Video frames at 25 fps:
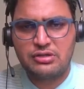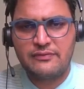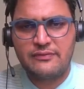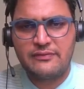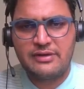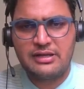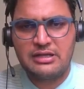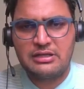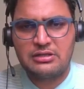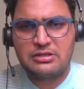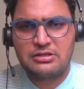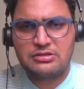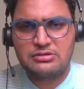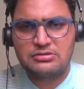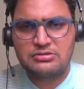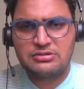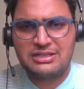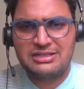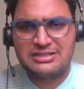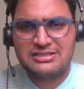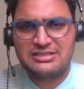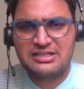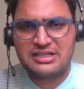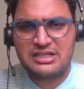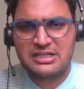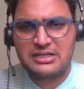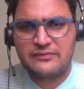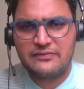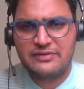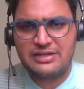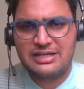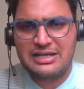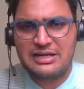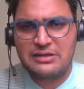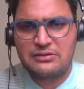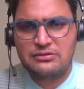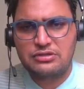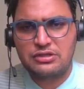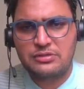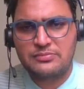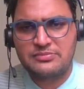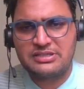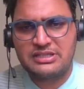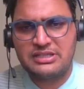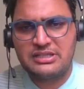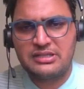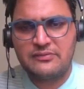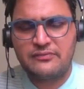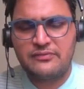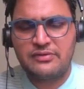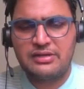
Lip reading: We will not do anything, and we are out of the,